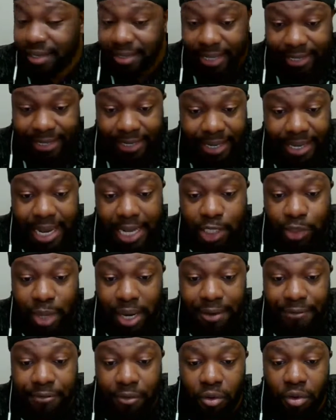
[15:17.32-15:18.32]
They did not
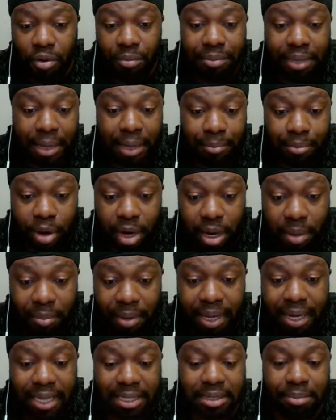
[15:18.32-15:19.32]
trade for him. They brought him
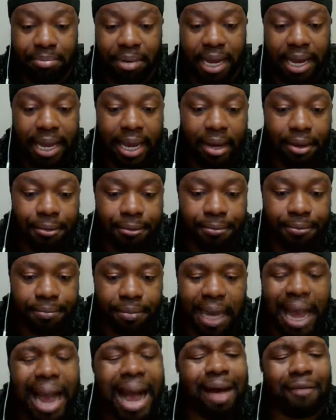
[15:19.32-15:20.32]
in as a buyout.
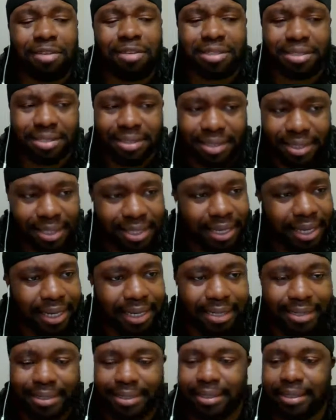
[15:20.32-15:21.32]
Obviously,
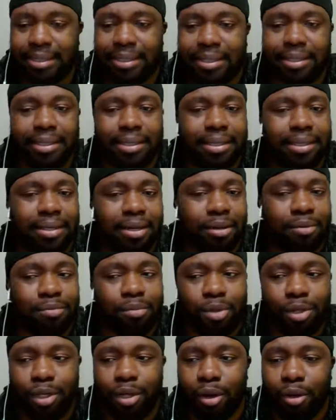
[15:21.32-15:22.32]
he's
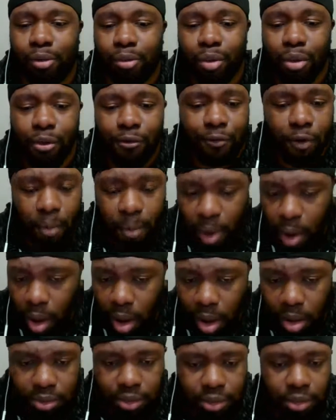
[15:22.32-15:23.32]
former
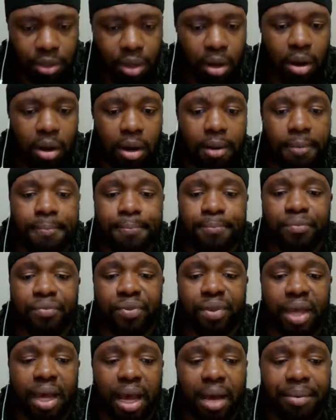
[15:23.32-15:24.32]
All Star.
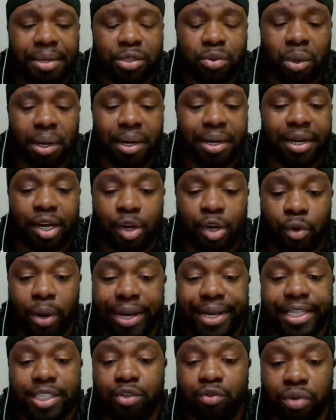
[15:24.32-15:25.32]
He's one of the
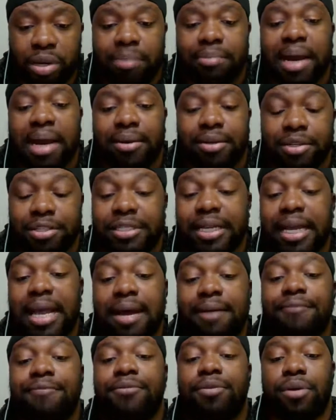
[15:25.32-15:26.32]
greatest rebounders
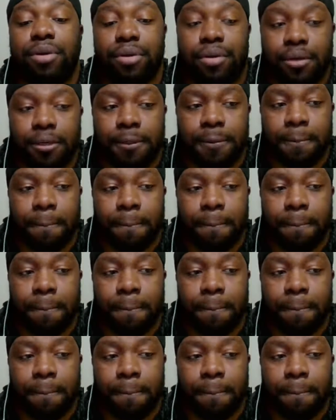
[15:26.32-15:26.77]
ever